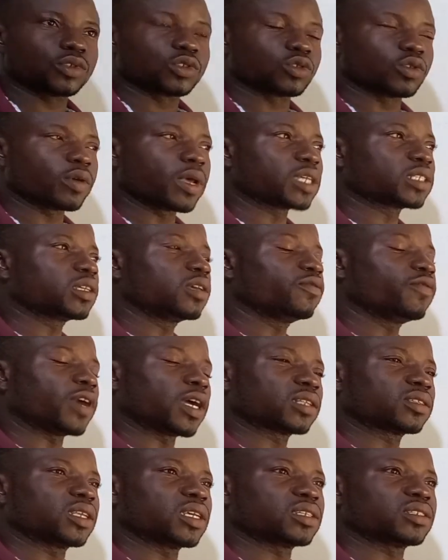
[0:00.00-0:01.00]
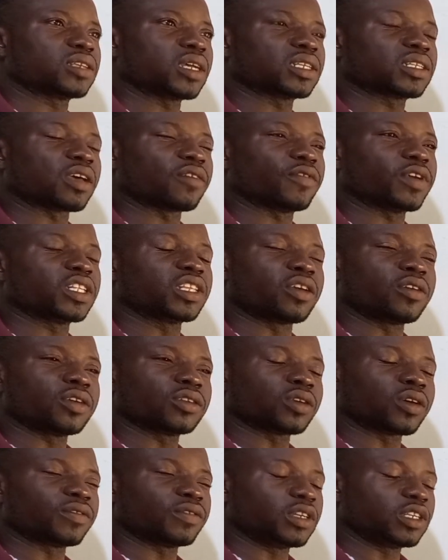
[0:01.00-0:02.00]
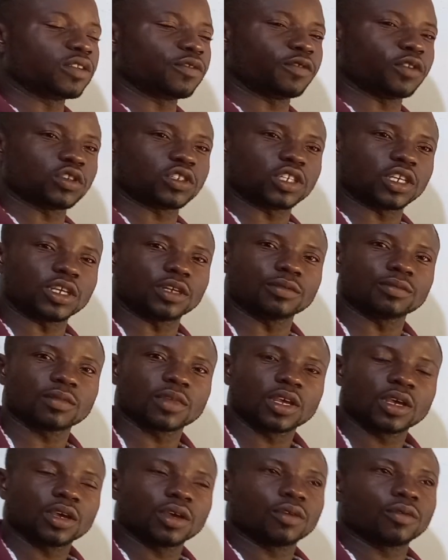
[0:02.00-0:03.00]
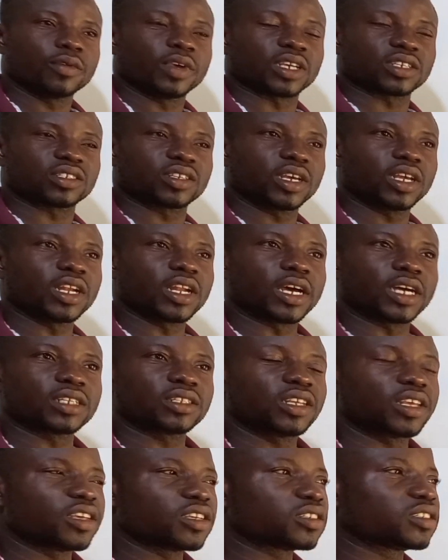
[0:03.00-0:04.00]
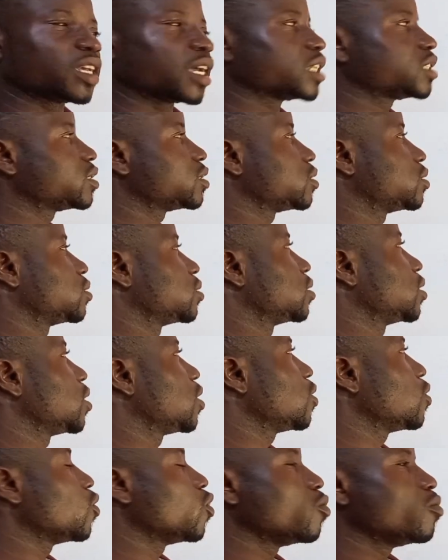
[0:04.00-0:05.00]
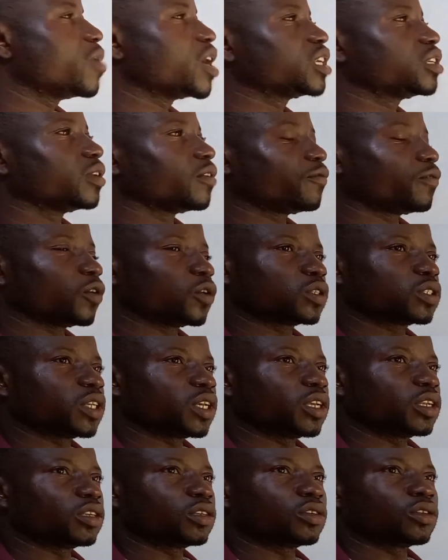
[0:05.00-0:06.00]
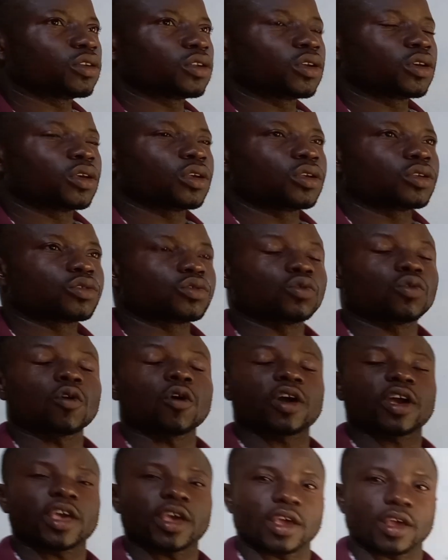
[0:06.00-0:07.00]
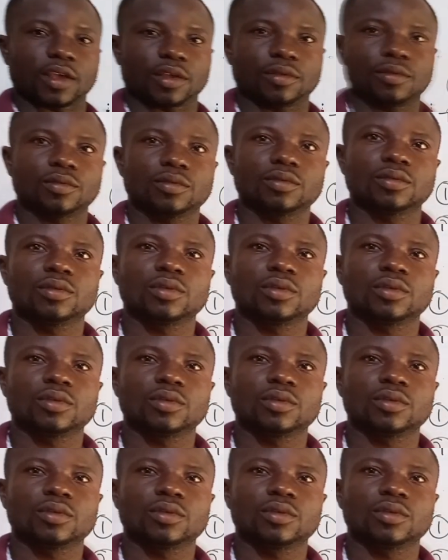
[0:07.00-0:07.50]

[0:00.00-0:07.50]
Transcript: So we are saying factors that affect the rate of diffusion. We are saying there are things that will make diffusion to occur.